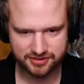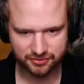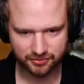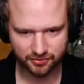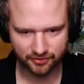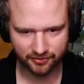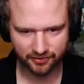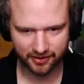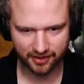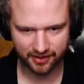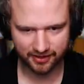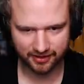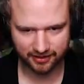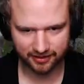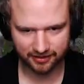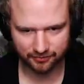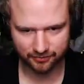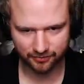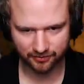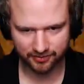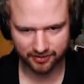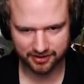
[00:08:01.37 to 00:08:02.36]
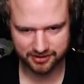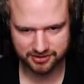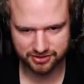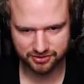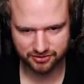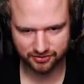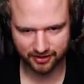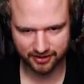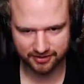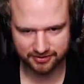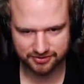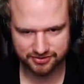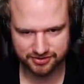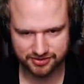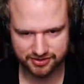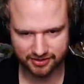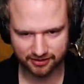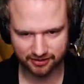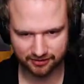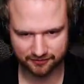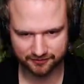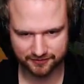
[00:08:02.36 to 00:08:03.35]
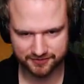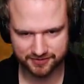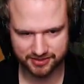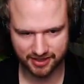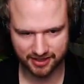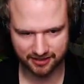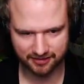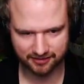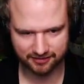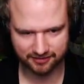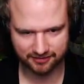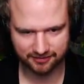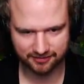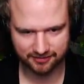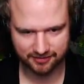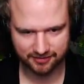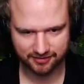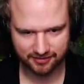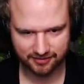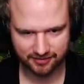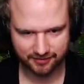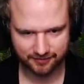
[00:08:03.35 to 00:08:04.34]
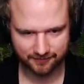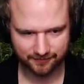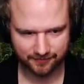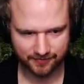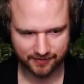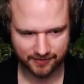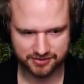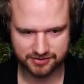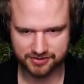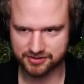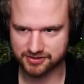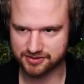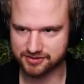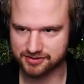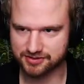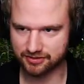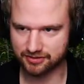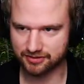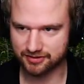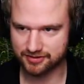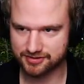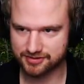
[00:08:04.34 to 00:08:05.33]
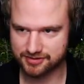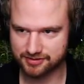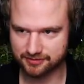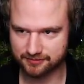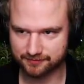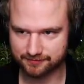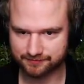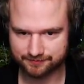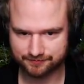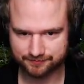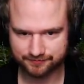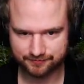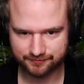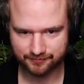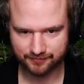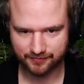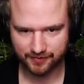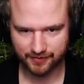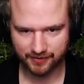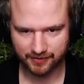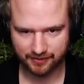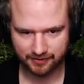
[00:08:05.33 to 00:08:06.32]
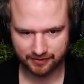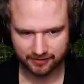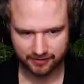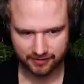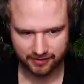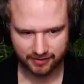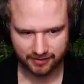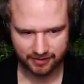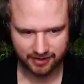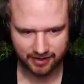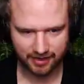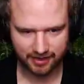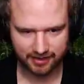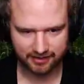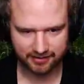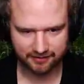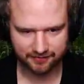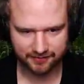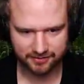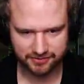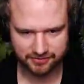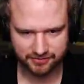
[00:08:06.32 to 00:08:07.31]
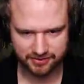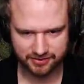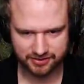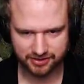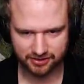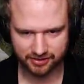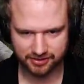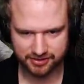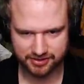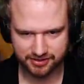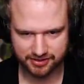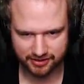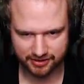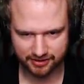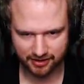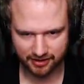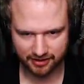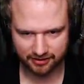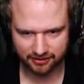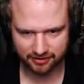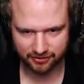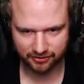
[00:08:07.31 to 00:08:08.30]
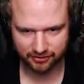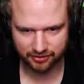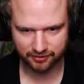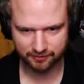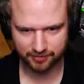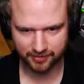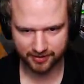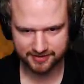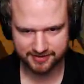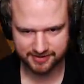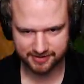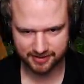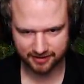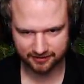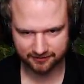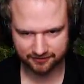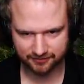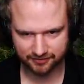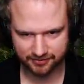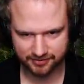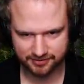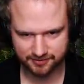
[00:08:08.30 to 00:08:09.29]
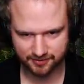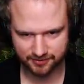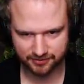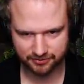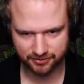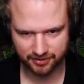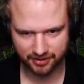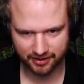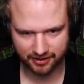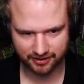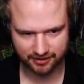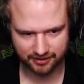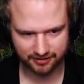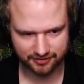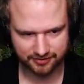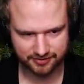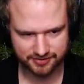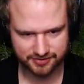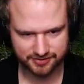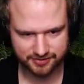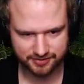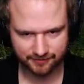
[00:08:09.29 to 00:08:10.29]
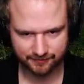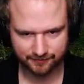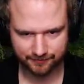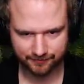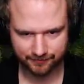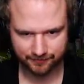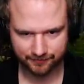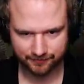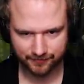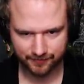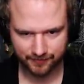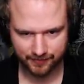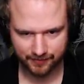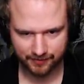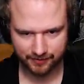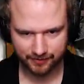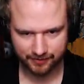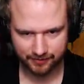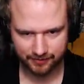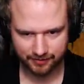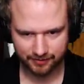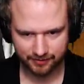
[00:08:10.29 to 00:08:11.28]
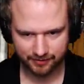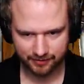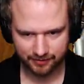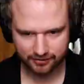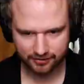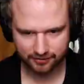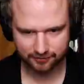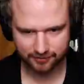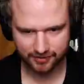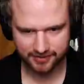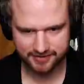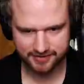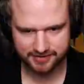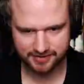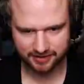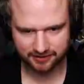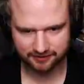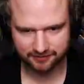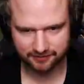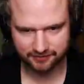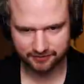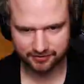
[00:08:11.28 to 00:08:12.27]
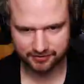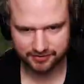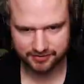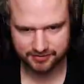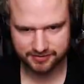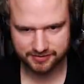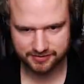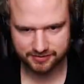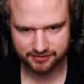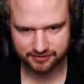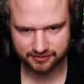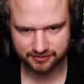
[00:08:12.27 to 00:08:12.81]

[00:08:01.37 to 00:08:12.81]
you with a trainer skill of 10. That's just awesome. Yeah, infantry charge in. I know. Goodbye, slave girls, but who the heck cares? Goodbye, slave girls.